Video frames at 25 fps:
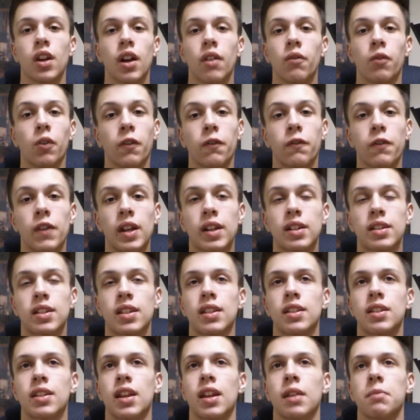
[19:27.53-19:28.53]
From a
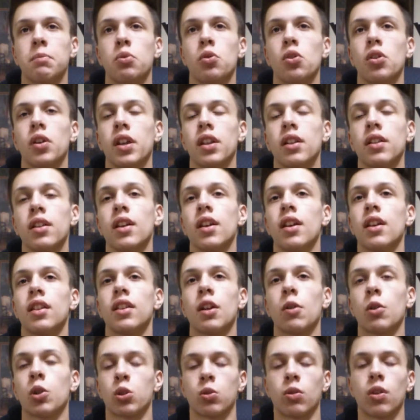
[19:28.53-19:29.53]
fantasy standpoint,
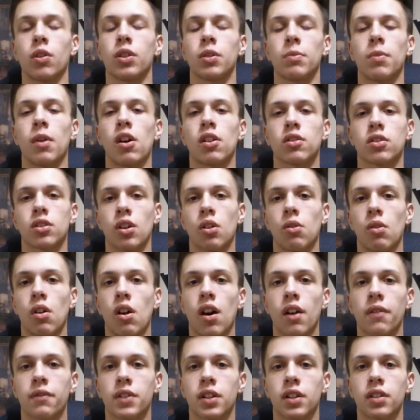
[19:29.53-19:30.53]
they were throwing the ball
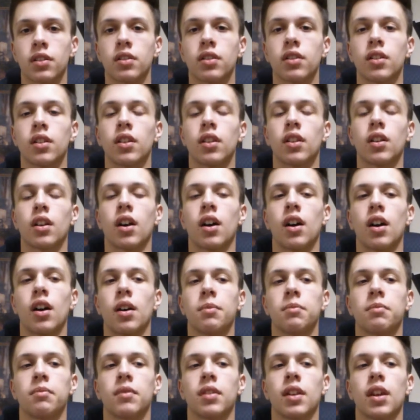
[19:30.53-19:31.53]
so often.
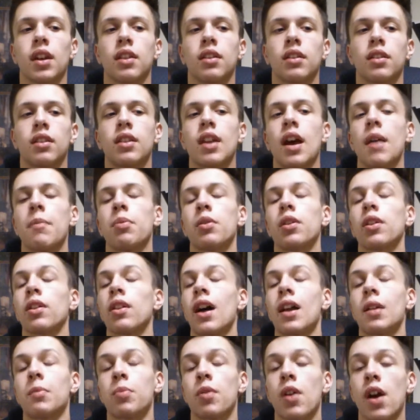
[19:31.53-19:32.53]
And that
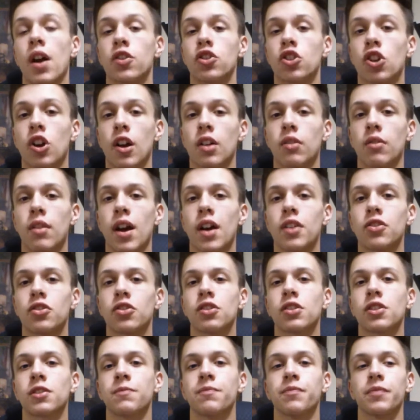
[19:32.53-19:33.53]
put a lot of pressure on
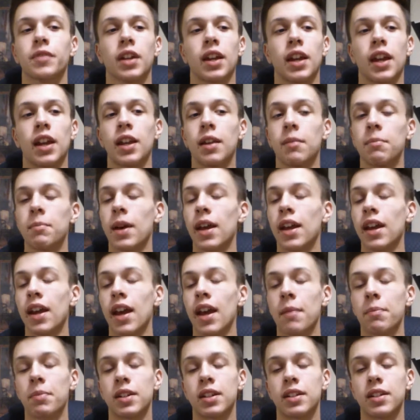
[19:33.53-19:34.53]
Rodgers. And it
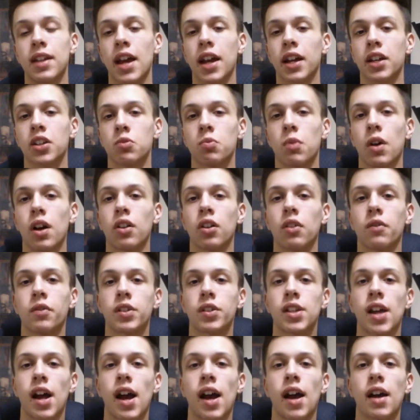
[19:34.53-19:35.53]
may happen to Dak as well
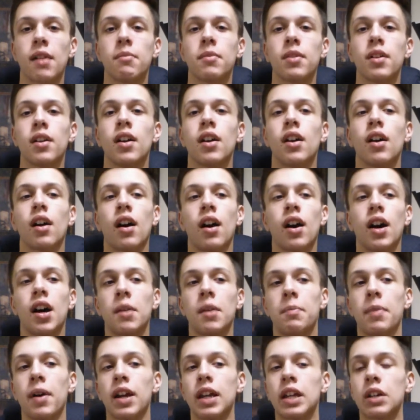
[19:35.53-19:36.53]
over time.
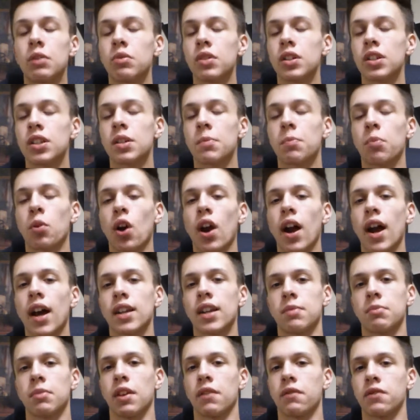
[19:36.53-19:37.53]
But it wouldn't
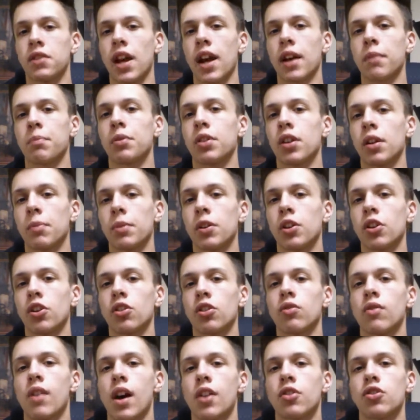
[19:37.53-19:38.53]
surprise me if Dak put up
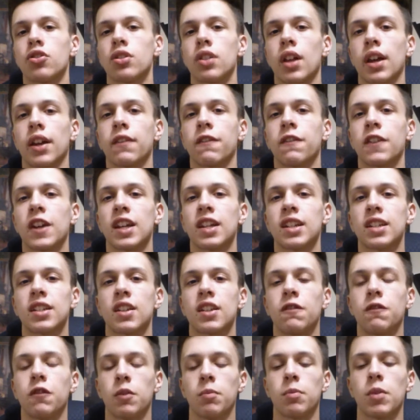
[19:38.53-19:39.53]
Aaron Rodgers-like
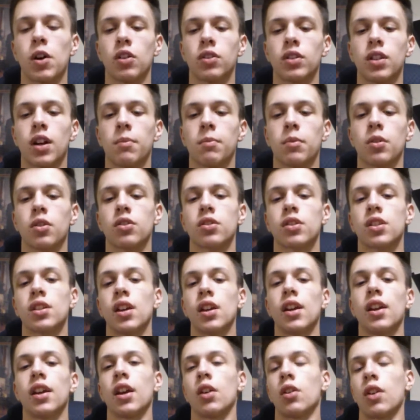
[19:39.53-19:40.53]
fantasy football
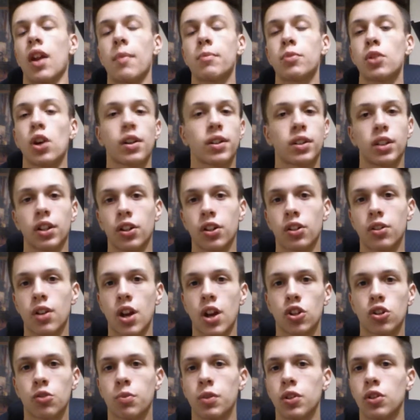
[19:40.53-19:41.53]
numbers. And when I'm talking the Aaron
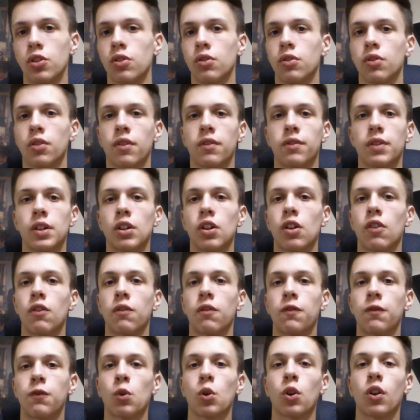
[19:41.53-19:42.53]
Rodgers we knew
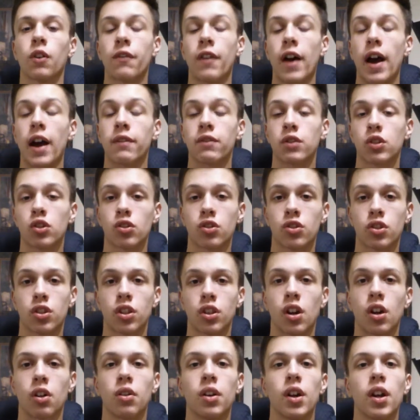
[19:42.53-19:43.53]
of, 4 or 5
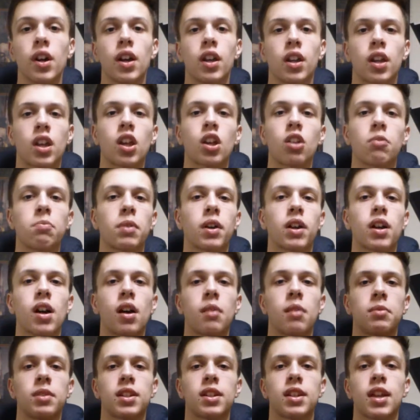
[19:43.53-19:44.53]
years ago, he could
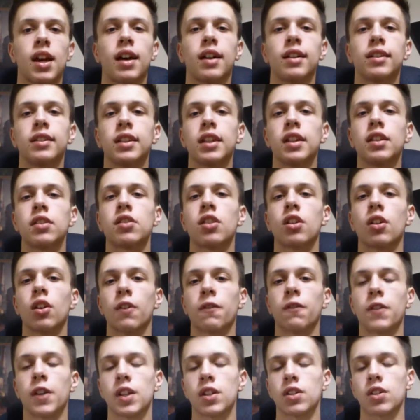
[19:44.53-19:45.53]
become into that elite
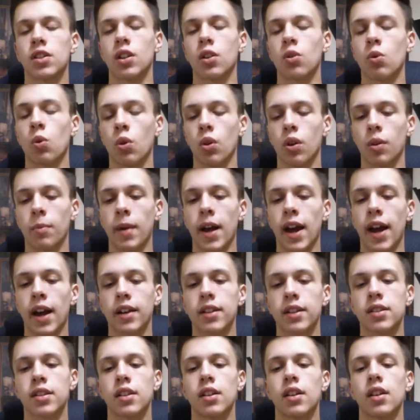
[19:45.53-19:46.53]
tier of fantasy
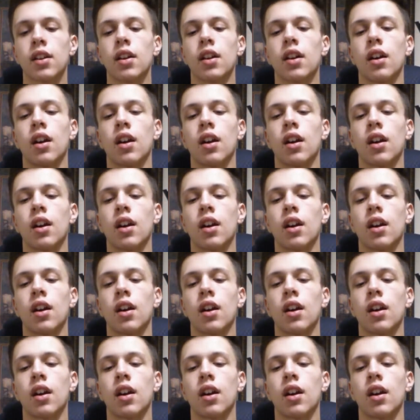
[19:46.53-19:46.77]
quarterbacks.